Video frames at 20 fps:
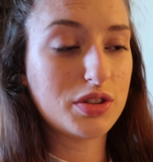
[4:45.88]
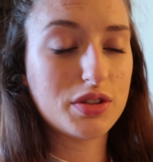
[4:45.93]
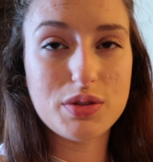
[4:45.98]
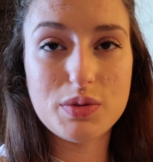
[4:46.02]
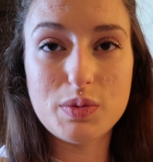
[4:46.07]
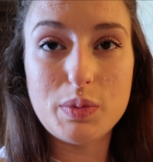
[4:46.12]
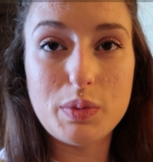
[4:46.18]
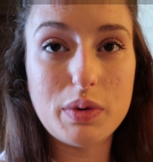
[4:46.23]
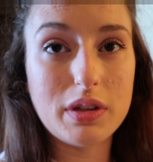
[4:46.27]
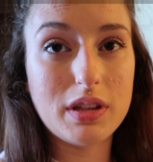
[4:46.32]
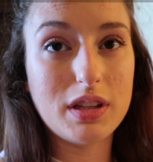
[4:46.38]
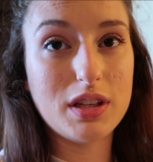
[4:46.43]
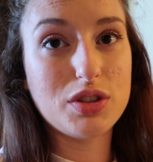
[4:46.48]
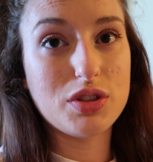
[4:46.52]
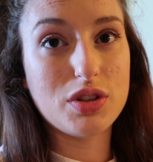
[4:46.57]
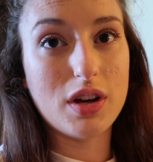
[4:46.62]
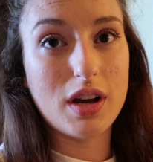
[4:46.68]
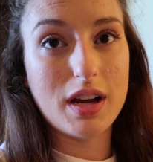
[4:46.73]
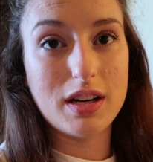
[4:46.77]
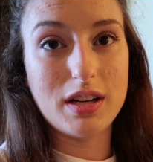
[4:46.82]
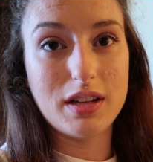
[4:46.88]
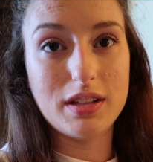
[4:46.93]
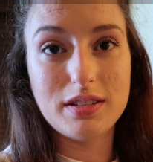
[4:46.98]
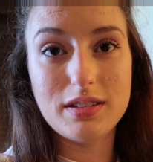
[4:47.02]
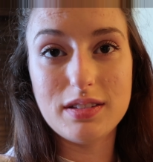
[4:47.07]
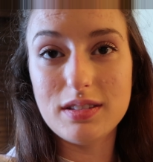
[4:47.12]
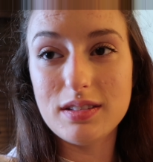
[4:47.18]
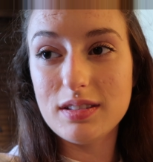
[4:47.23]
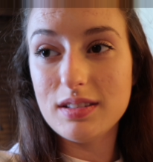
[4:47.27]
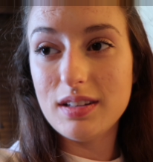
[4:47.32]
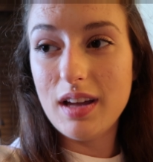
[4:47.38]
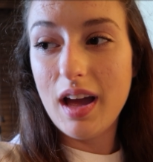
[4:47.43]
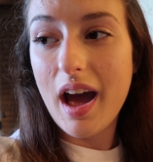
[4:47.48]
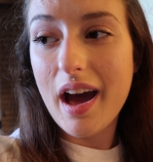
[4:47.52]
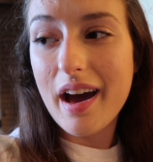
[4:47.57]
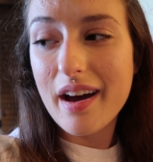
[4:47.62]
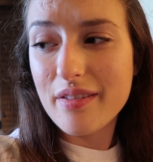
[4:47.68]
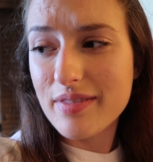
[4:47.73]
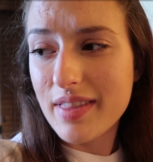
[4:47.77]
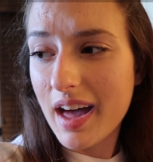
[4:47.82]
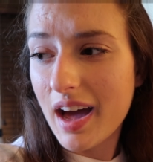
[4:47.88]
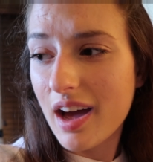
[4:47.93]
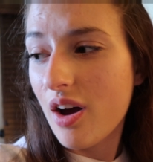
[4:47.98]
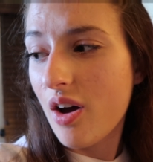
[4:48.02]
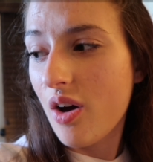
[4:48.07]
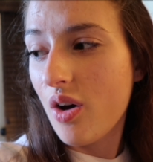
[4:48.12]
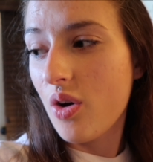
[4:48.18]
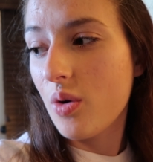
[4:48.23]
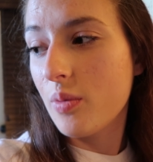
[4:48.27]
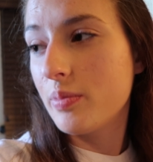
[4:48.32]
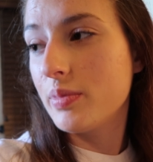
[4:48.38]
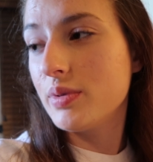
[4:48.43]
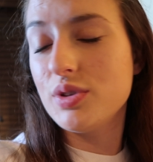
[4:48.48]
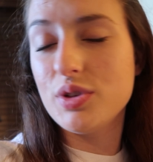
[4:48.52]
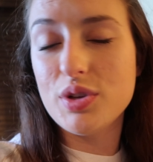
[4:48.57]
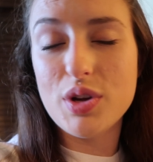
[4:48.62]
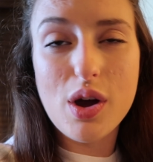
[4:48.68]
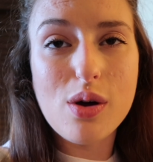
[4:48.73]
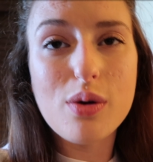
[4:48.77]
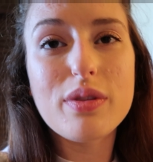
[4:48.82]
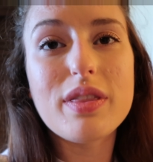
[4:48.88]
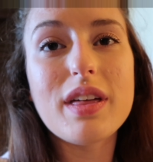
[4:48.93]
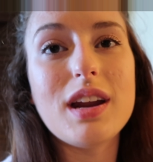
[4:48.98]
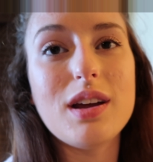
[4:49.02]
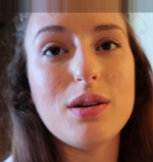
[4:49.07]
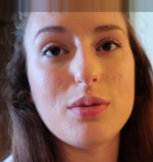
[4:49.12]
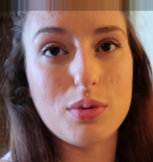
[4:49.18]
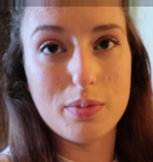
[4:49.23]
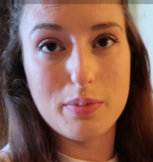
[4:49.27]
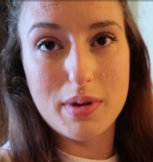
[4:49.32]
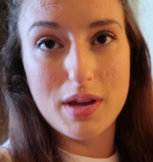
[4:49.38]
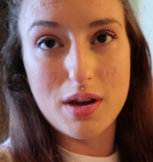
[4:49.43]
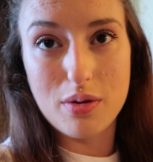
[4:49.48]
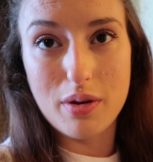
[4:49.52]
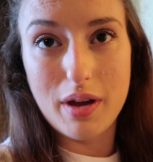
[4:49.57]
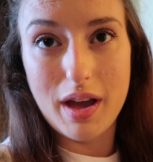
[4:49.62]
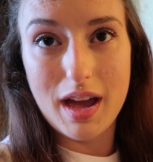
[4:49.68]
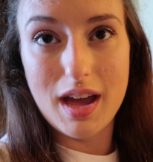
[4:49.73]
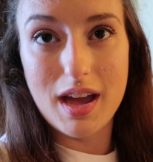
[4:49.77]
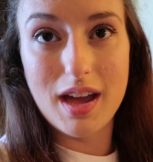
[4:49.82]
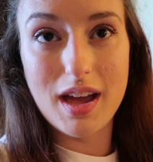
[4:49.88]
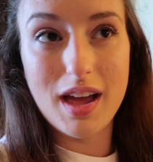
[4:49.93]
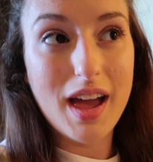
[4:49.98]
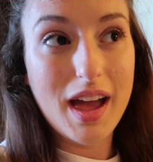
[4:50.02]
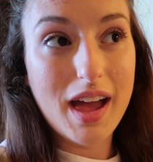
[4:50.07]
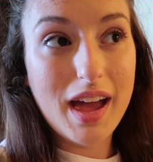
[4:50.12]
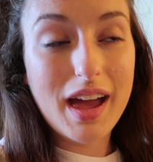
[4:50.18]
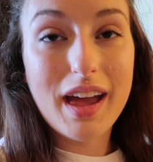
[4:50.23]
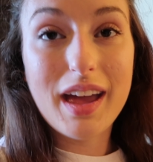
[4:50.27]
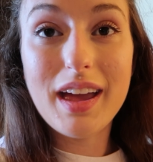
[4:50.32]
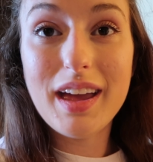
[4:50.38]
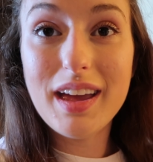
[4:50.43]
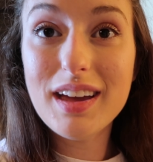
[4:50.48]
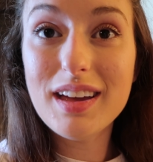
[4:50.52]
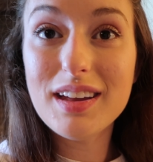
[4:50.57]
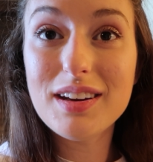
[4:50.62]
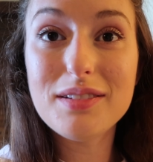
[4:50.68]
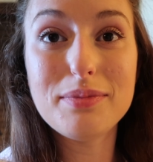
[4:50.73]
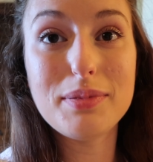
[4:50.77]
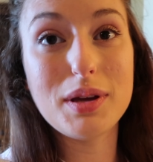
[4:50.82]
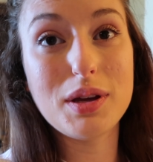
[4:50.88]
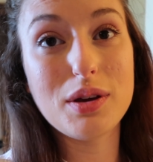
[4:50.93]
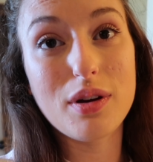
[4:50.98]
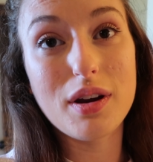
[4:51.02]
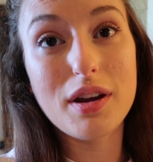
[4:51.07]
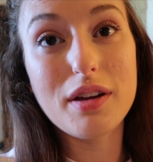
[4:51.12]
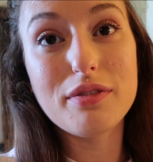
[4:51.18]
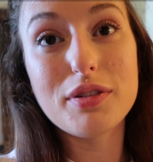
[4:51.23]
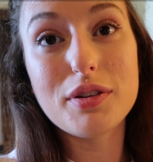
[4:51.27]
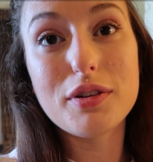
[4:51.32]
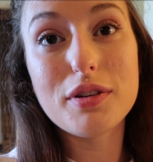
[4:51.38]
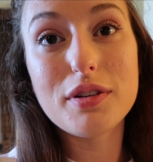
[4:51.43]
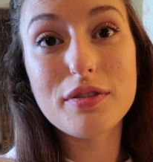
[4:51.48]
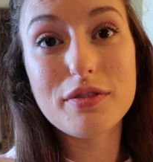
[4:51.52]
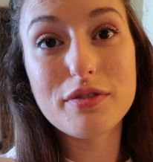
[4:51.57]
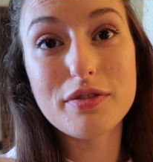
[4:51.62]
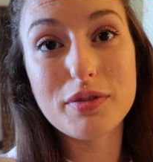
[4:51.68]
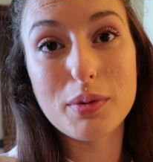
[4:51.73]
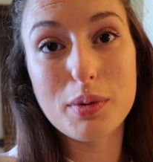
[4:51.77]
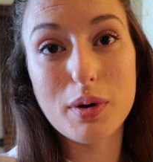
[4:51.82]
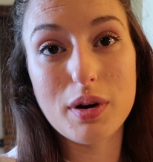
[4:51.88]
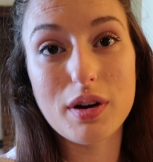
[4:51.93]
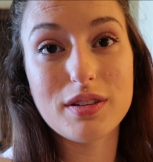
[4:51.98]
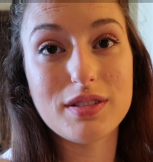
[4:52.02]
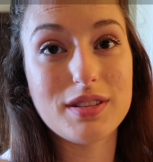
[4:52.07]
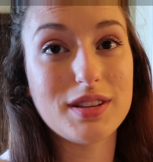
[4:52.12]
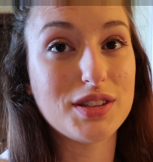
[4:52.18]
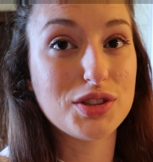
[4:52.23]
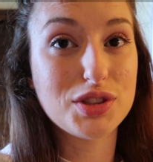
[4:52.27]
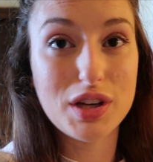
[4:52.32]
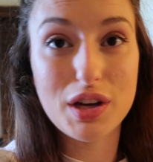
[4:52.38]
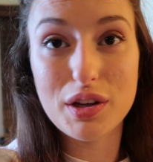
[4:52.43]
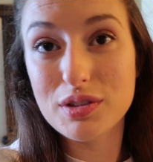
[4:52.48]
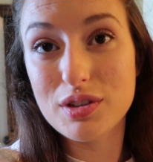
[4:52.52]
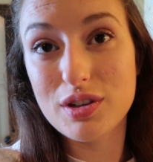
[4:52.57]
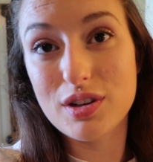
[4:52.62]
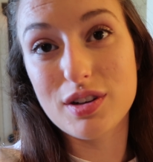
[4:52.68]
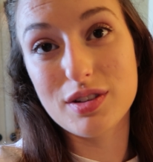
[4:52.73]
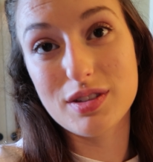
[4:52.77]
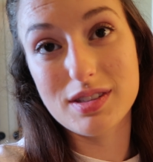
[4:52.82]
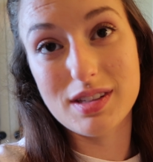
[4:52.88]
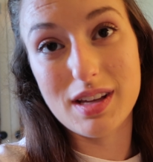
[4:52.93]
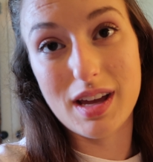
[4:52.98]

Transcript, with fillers: Just really try to have that hope, know that it will be okay, and be grateful for the shelters